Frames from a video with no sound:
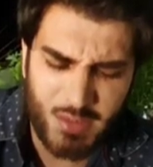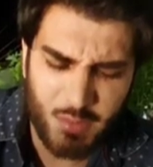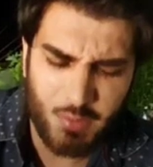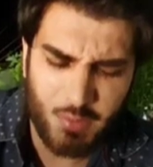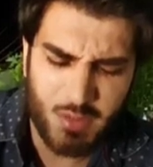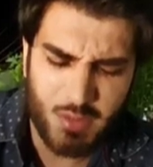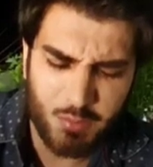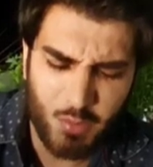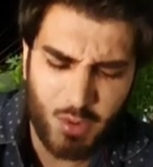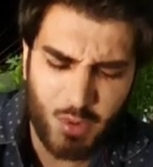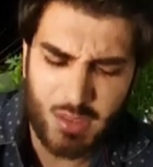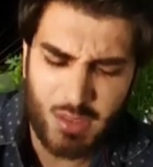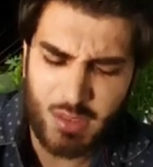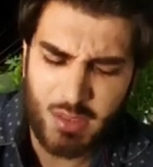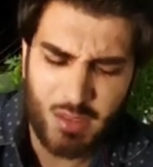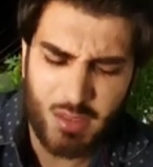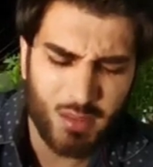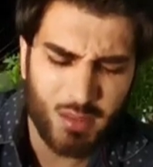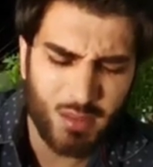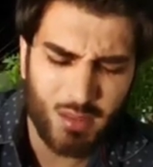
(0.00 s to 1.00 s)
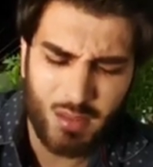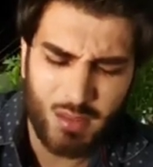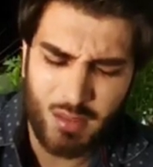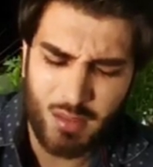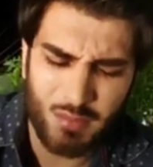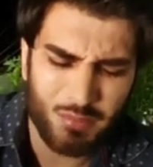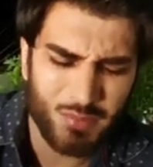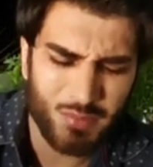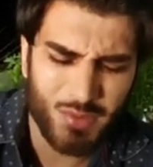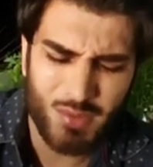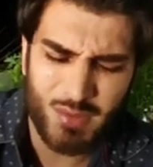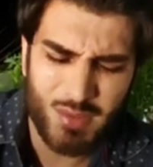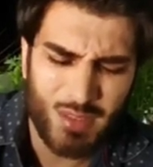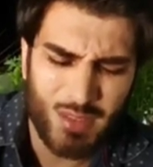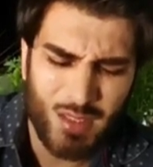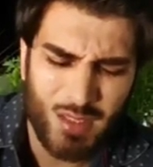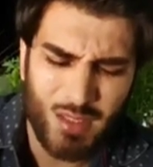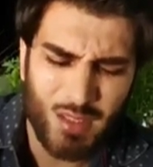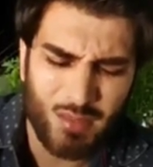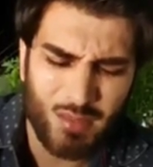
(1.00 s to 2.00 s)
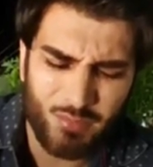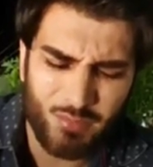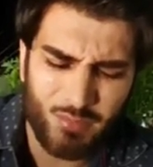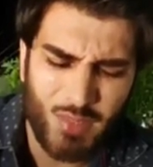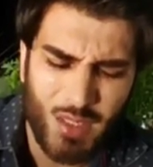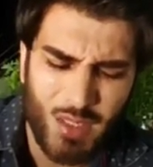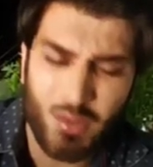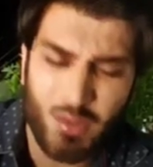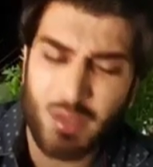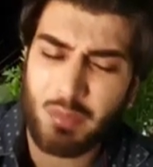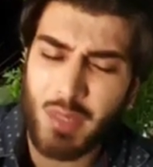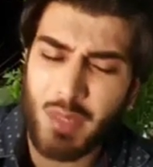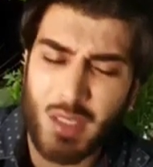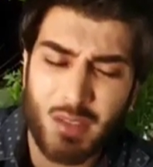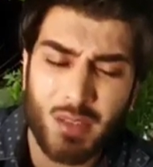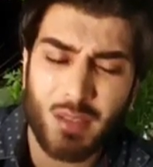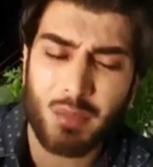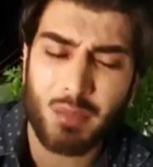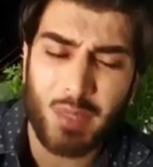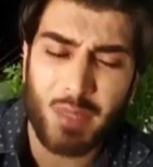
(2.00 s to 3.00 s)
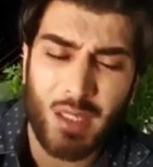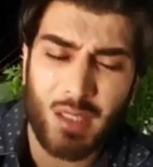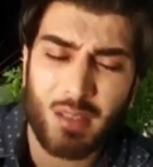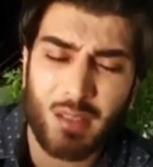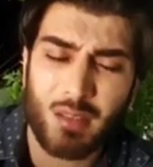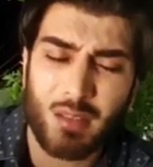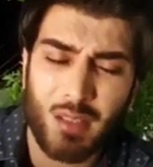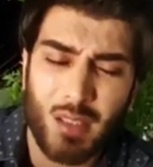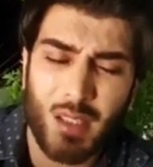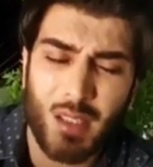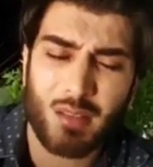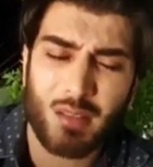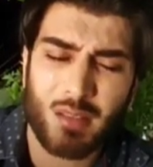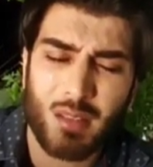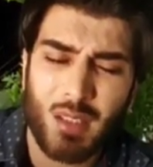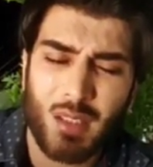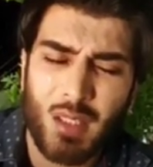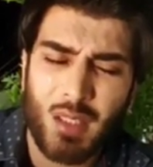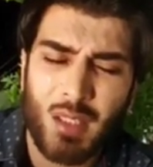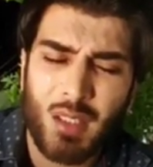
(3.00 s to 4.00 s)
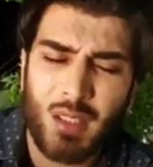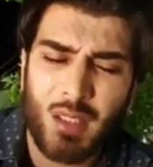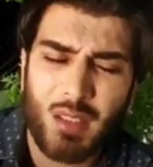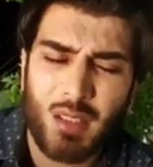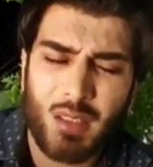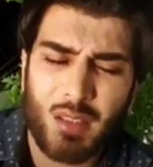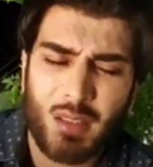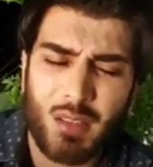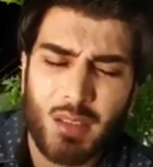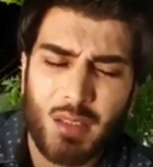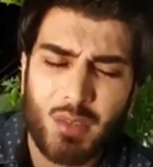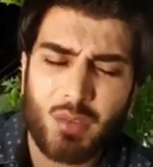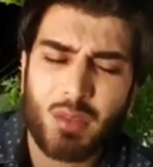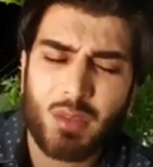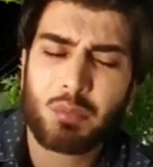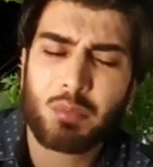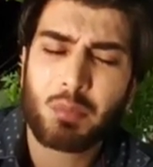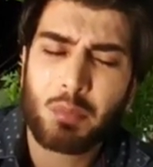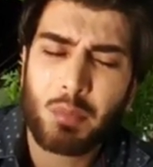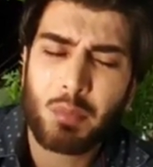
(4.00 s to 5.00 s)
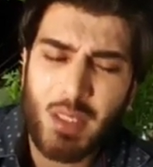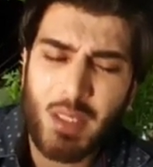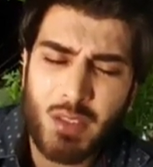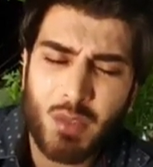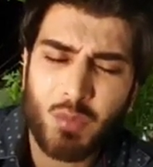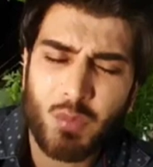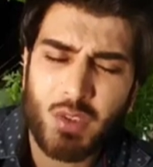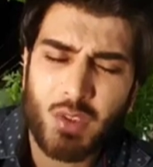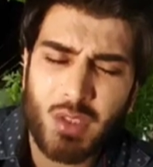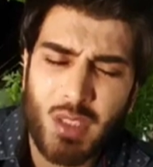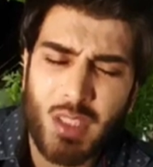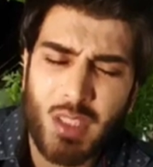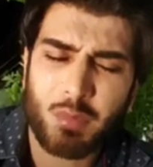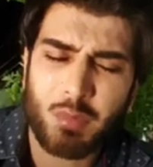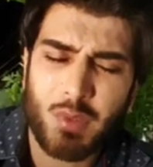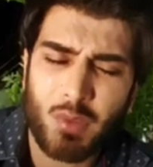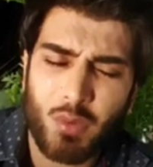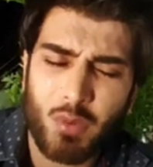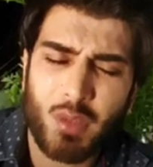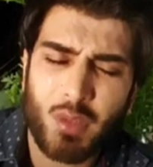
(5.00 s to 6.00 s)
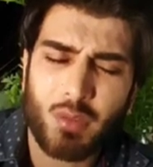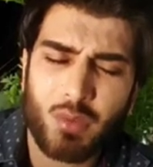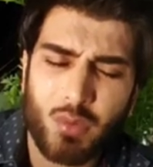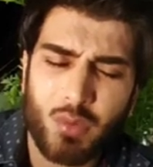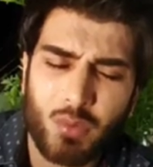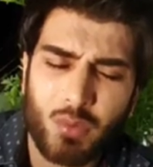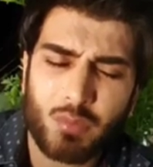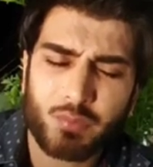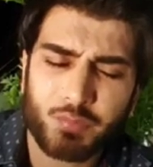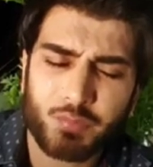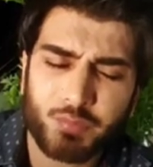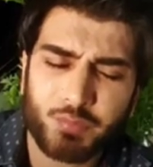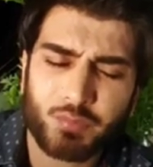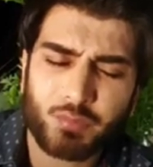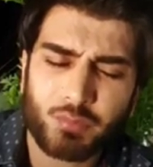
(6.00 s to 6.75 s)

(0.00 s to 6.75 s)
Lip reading: passed away this morning, because I could imagine the pain, and I could imagine what she has been going through.